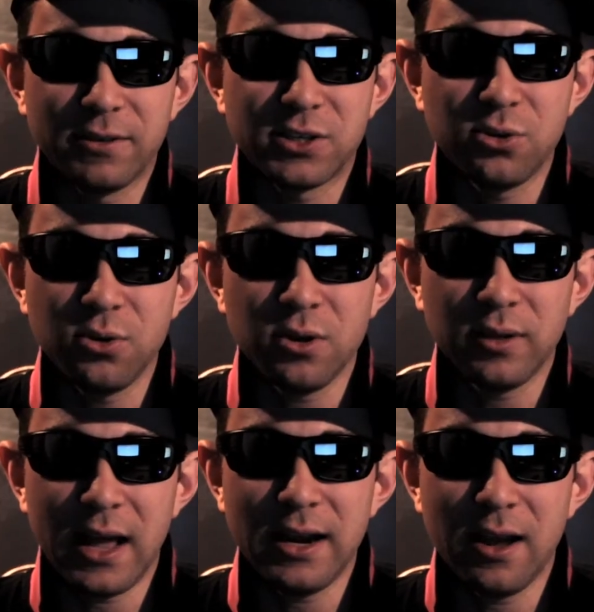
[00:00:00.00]
have the studio
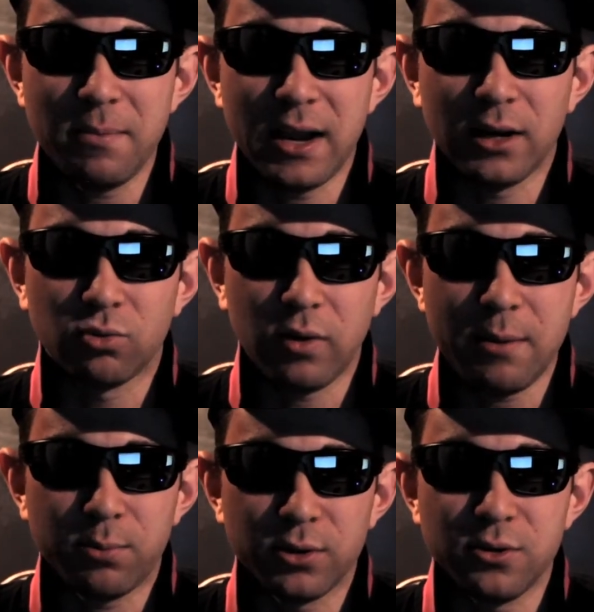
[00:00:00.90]
lined up and a
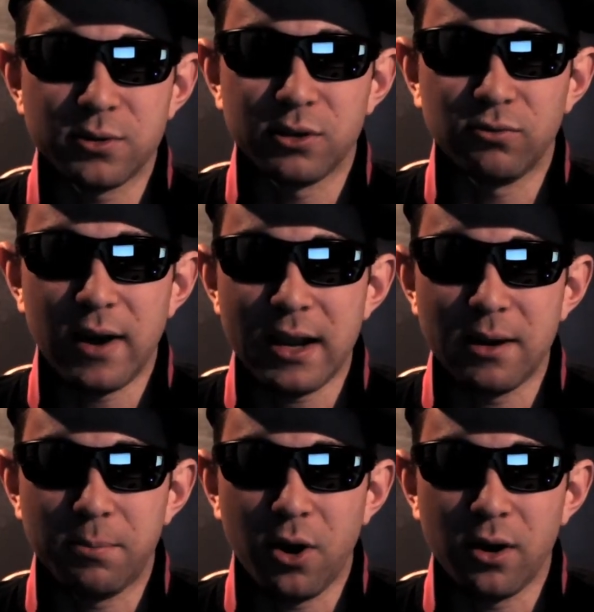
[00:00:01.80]
great producer ready
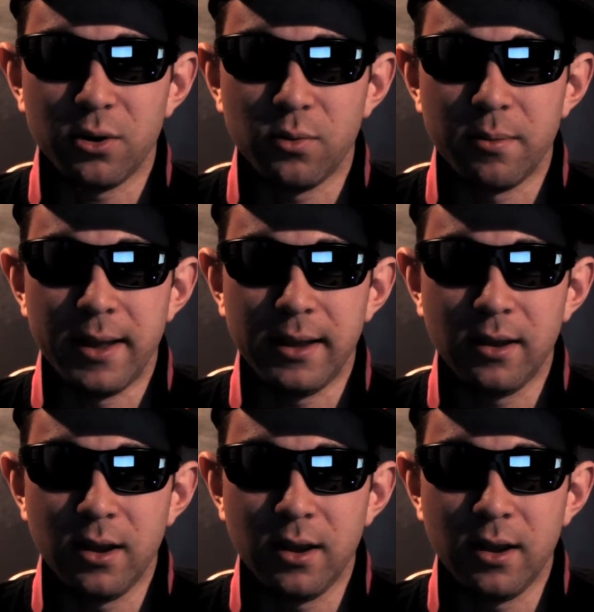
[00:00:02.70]
to partner with me.